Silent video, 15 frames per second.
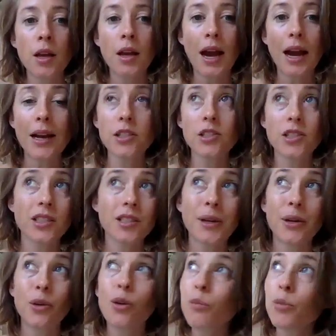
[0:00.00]
I started
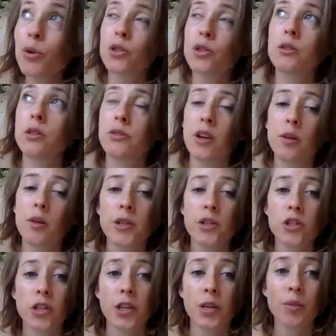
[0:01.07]
my own personal development
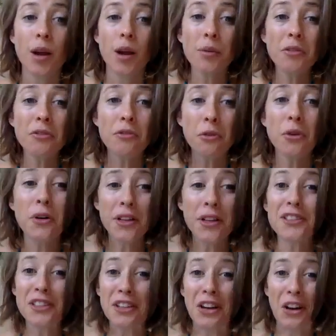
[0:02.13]
journey probably 4
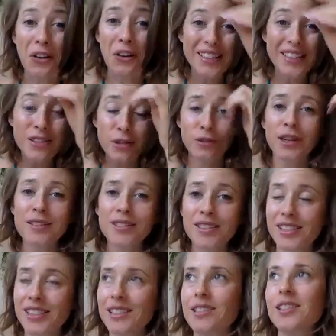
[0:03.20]
years ago in
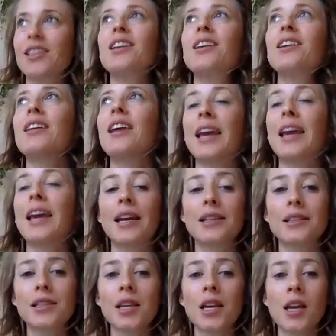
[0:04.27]
2016.
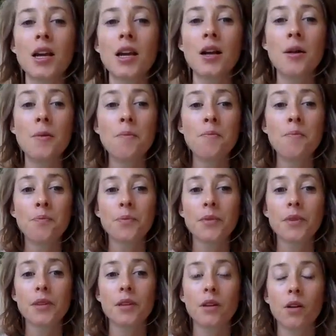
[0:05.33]
And
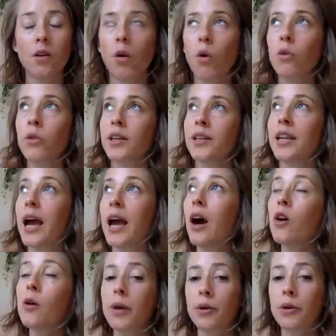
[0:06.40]
only
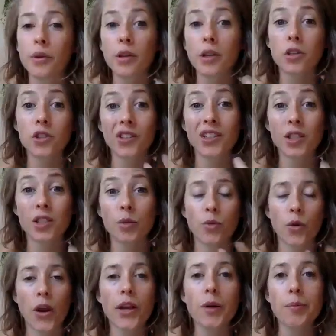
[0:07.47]
now am I really starting to
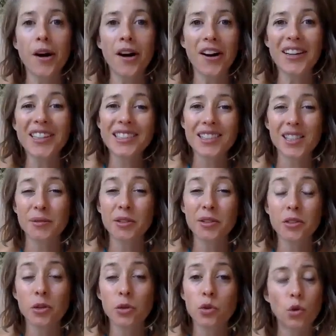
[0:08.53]
break apart some of
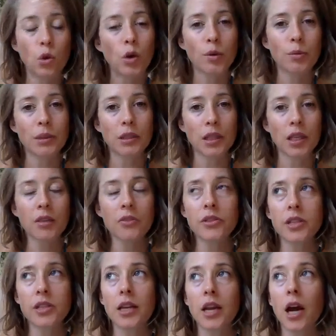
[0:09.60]
those core
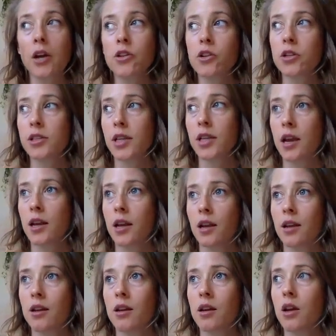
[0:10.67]
beliefs and
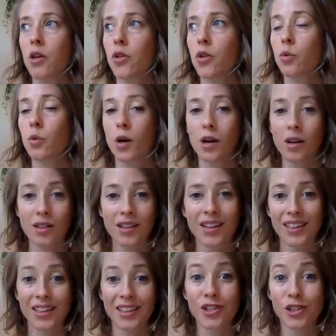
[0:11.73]
understanding the work that I
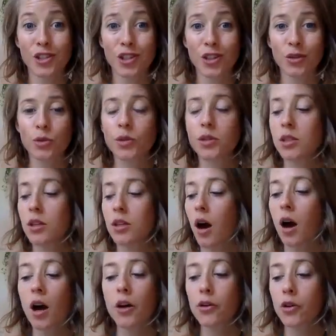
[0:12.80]
need to do. So it's an
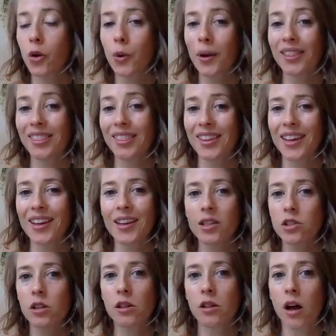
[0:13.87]
ongoing thing.
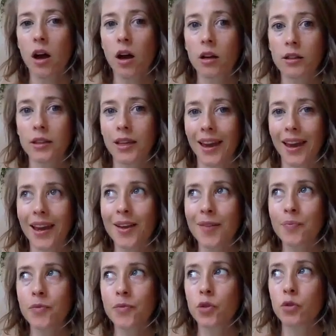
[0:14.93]
It's a long
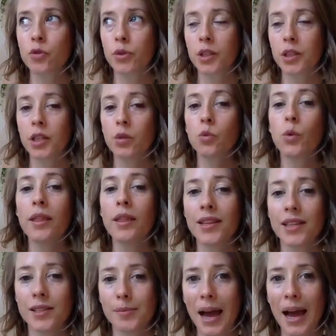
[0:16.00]
game to really win
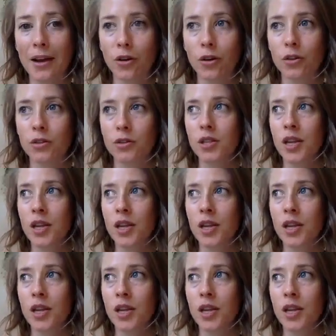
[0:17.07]
these battles,